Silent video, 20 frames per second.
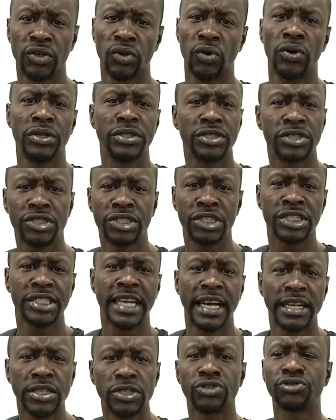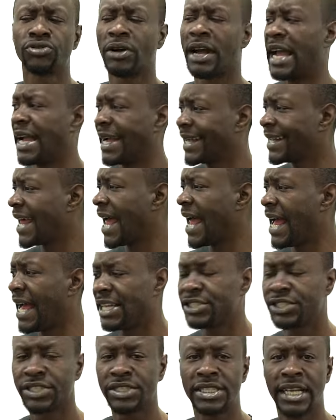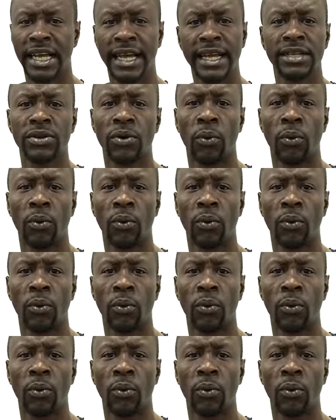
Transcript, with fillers: doing is just kind of dragging and agitating